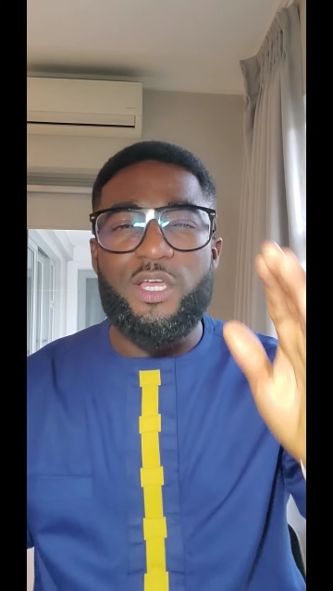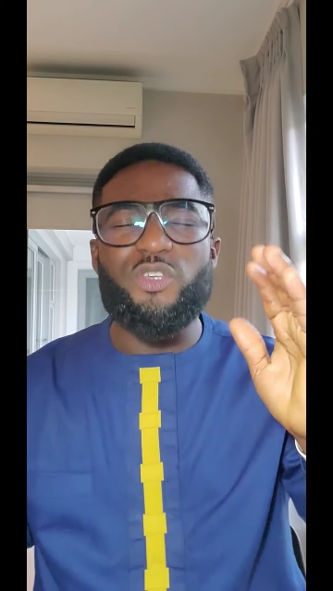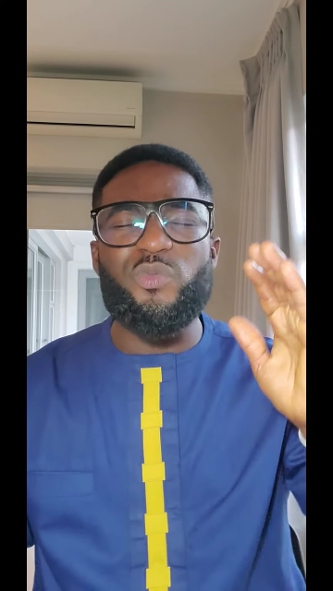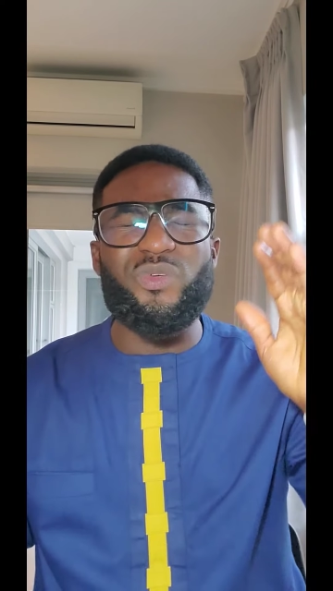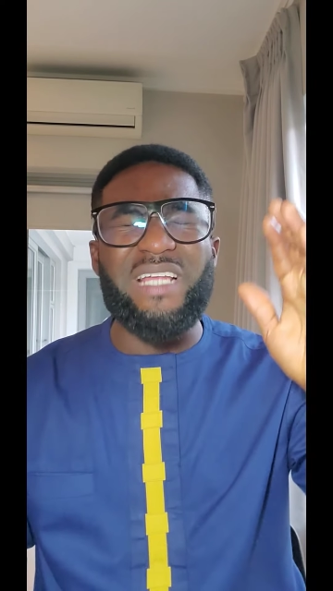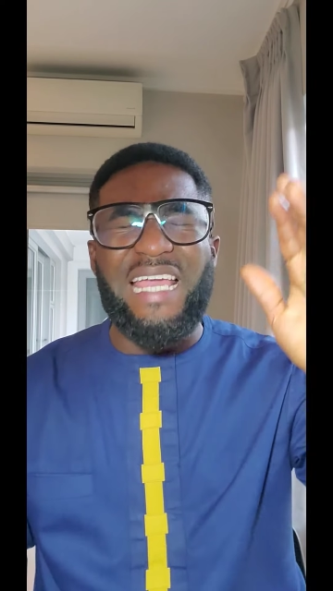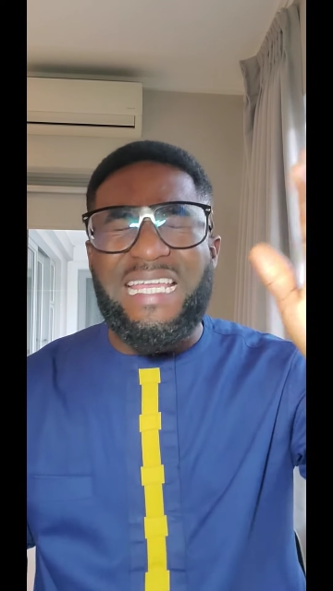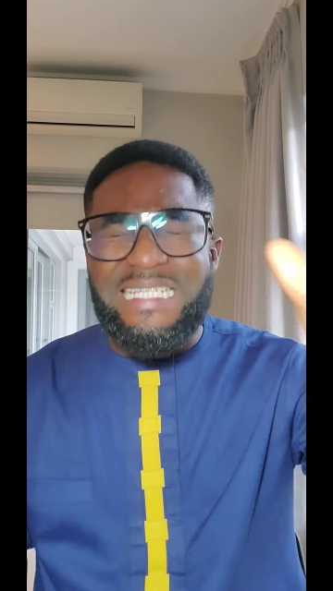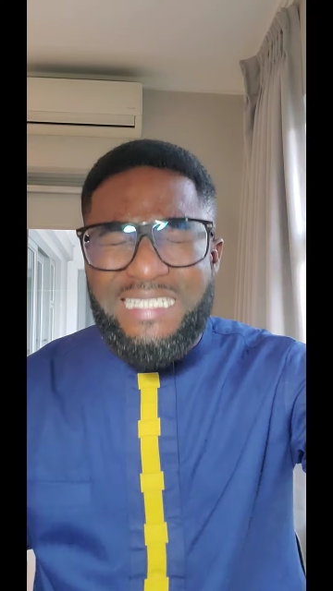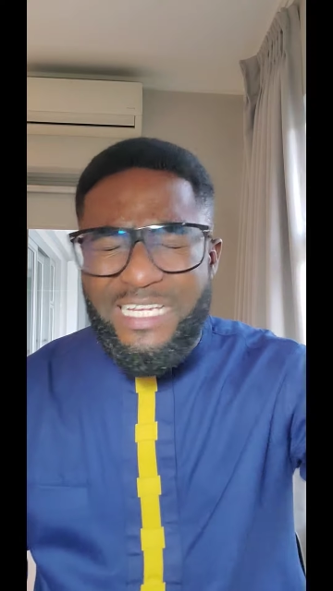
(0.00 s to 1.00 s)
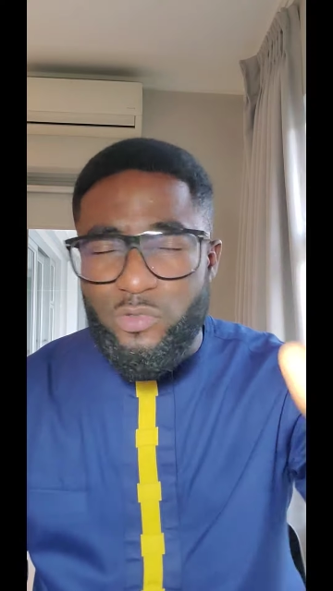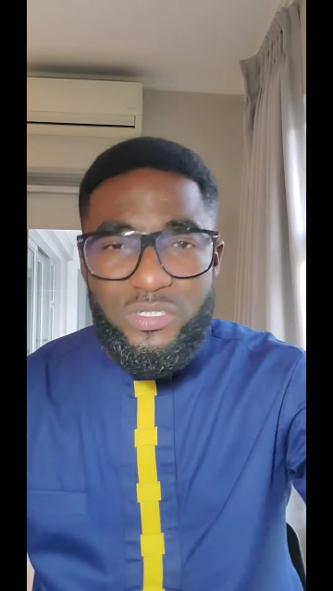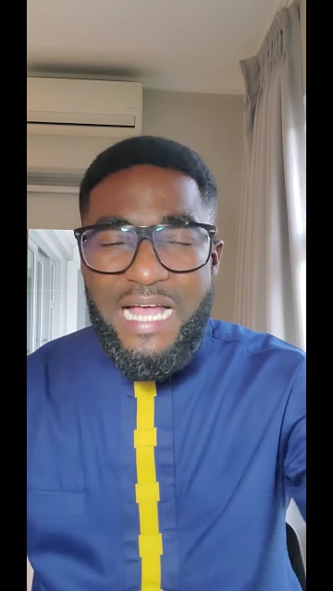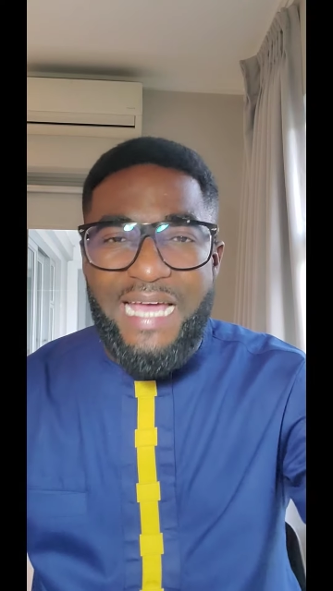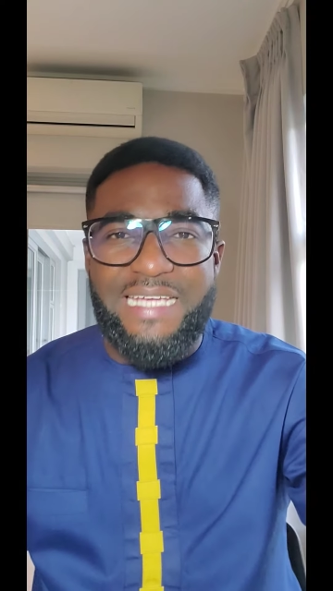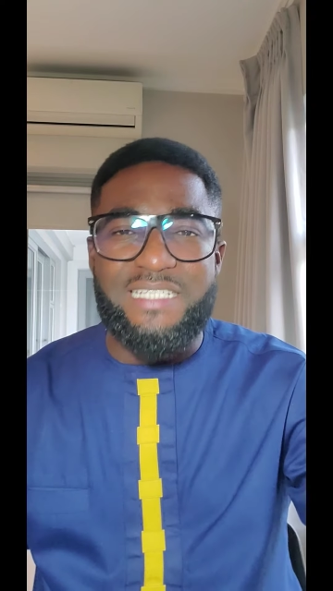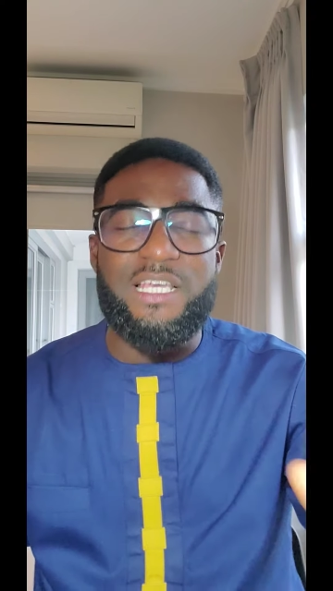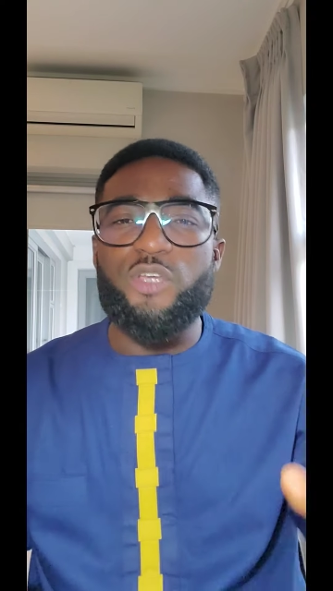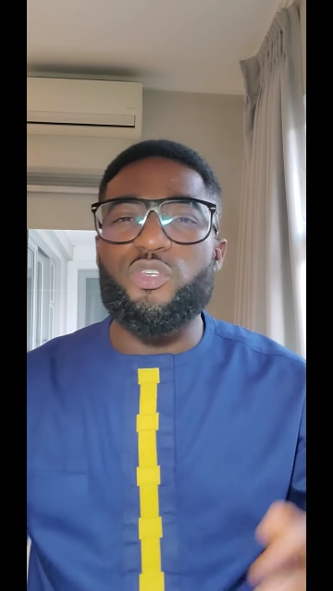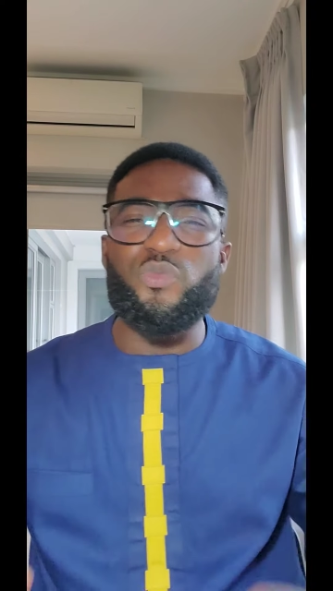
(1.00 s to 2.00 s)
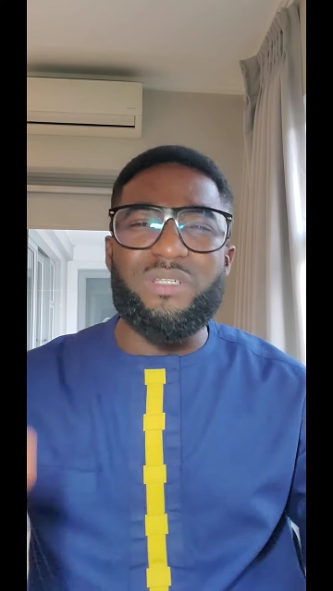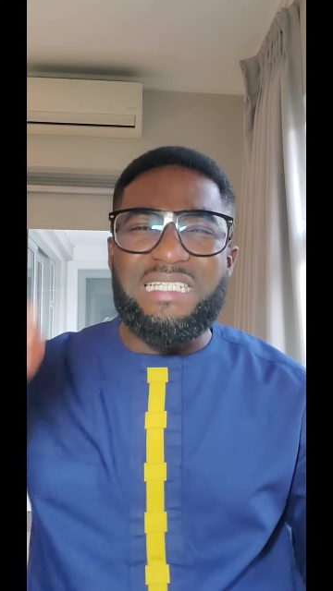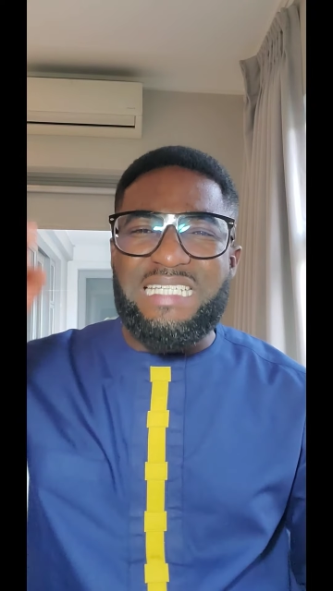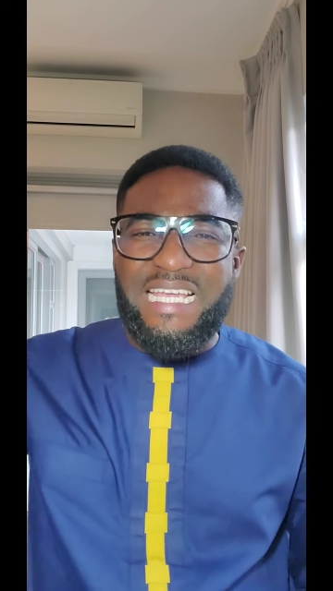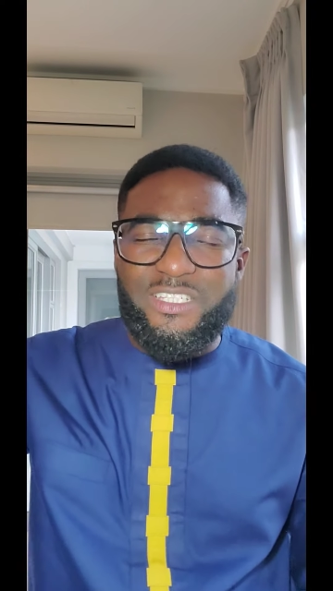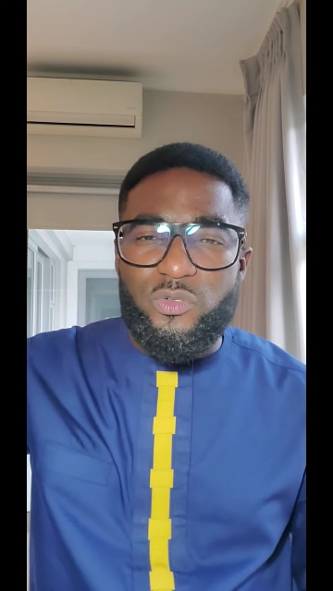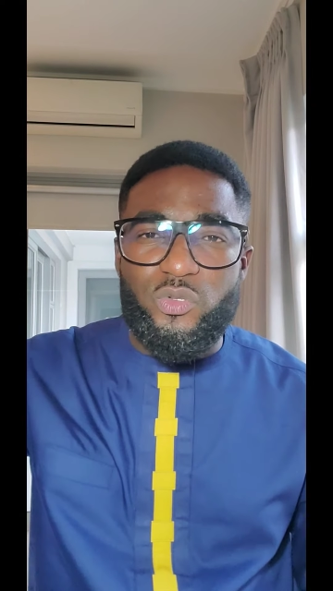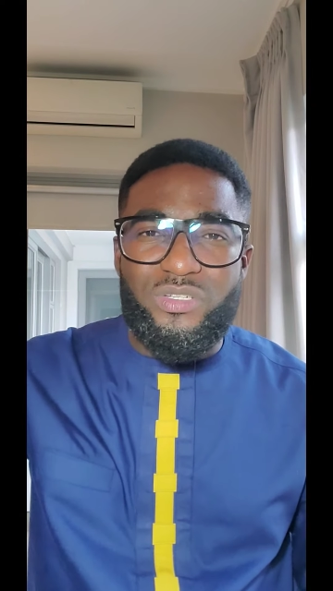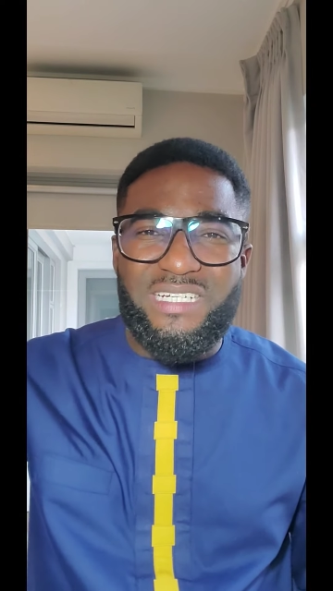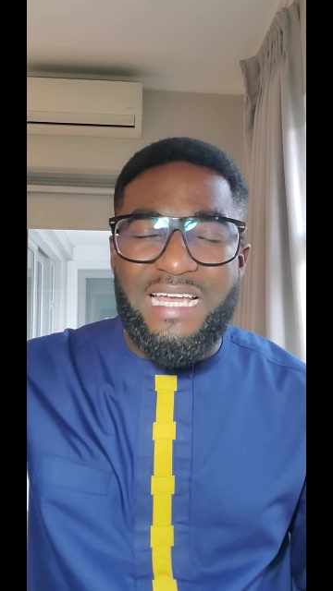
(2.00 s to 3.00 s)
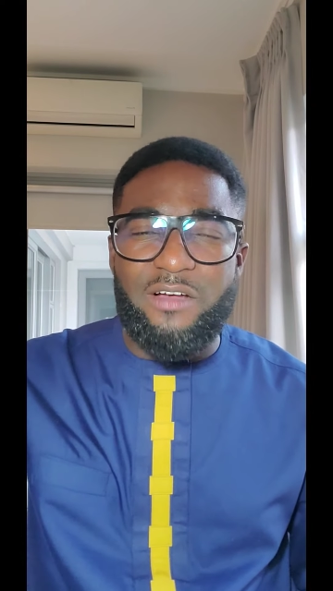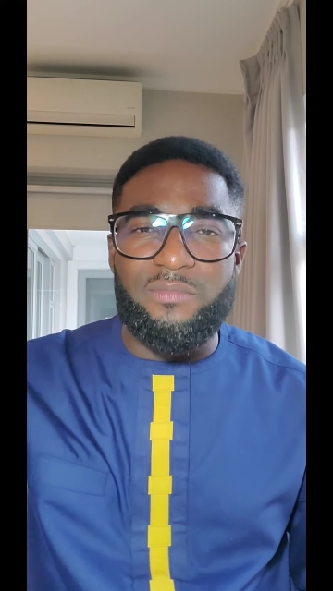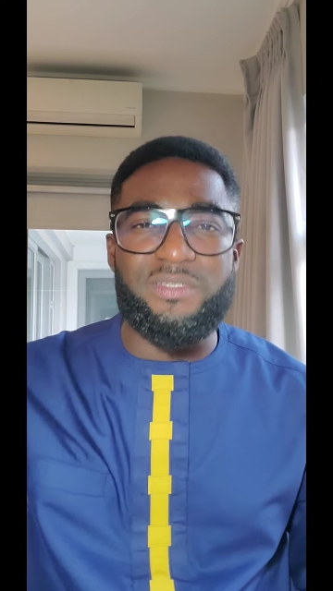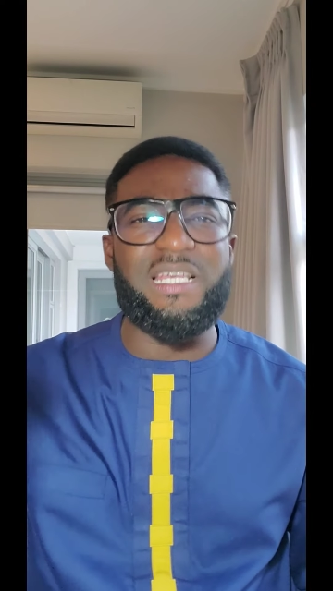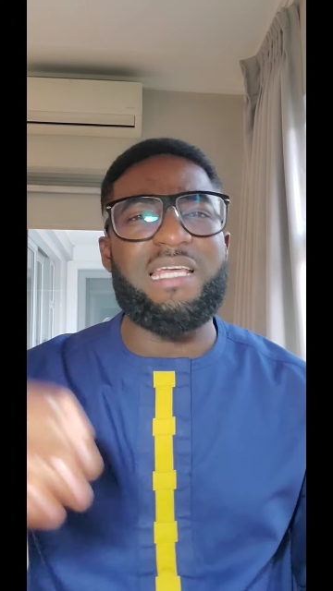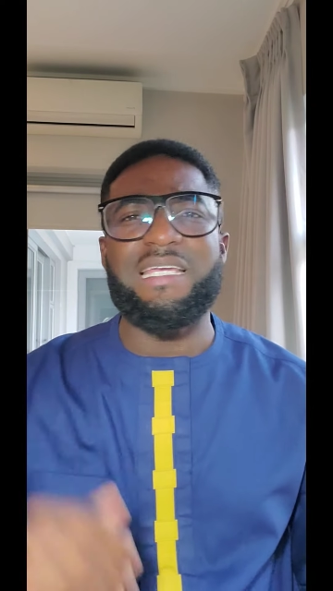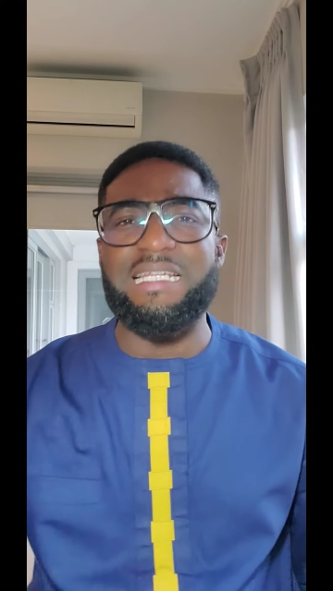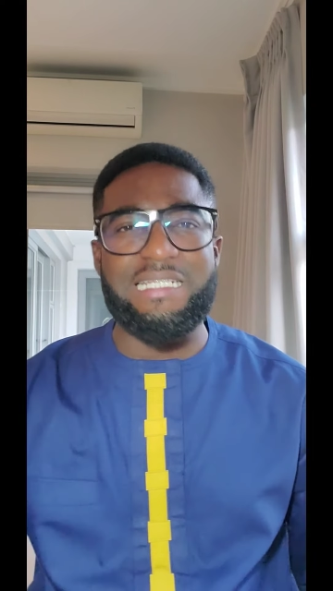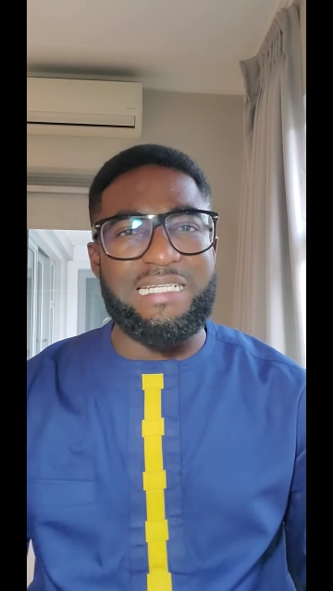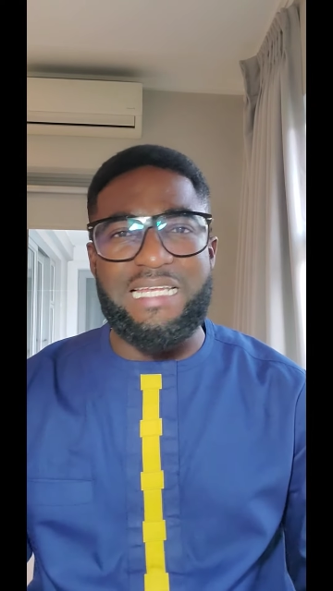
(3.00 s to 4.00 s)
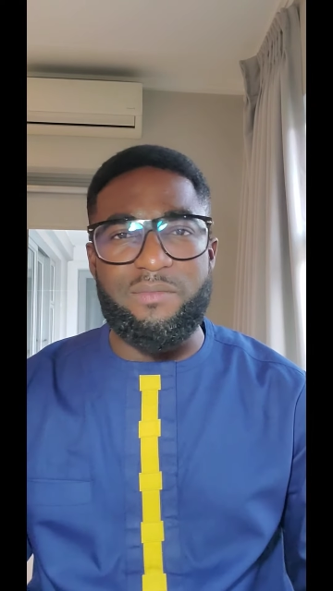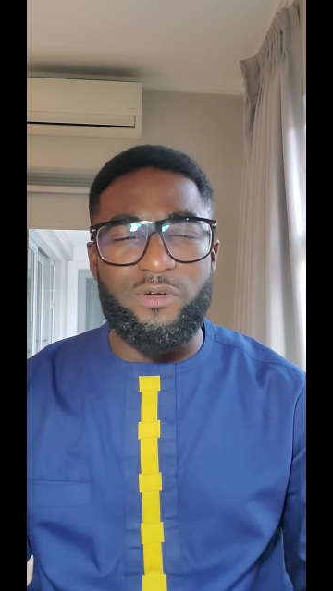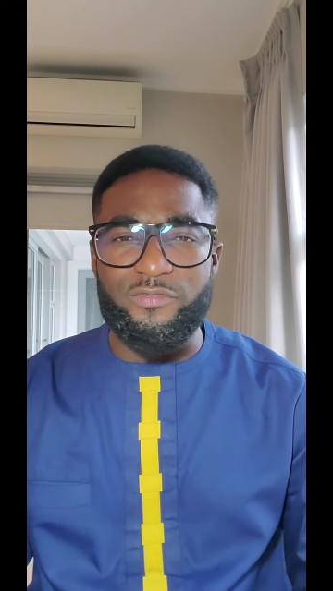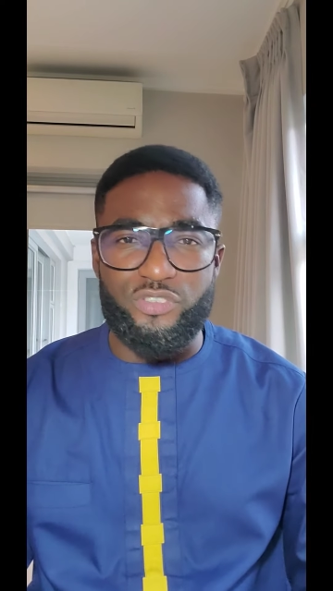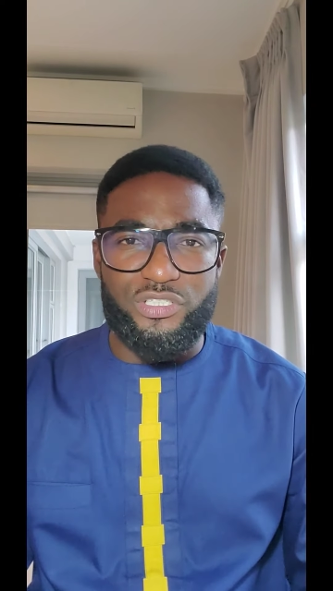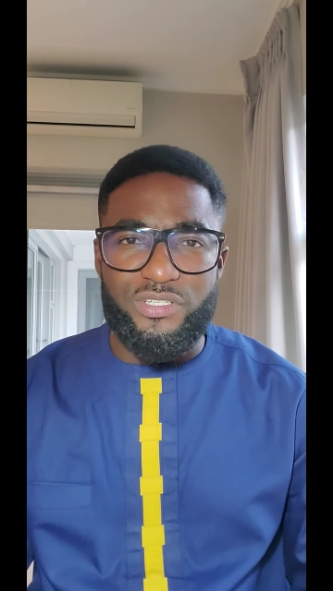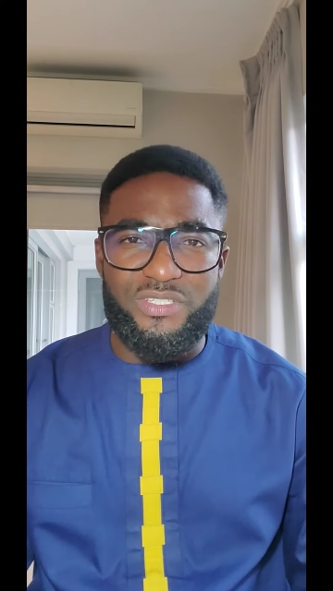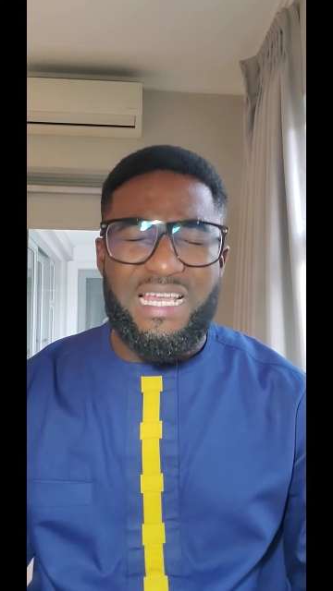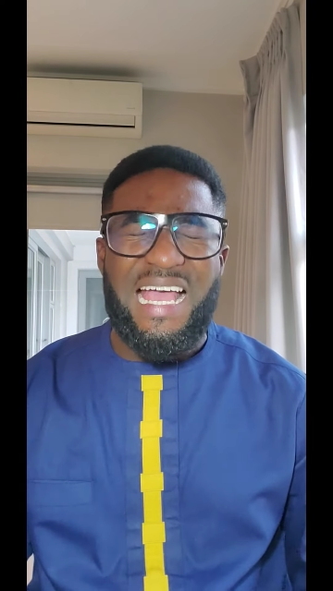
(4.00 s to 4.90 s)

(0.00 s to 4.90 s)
You will enter those heights. You will get to those realms in the name of Jesus.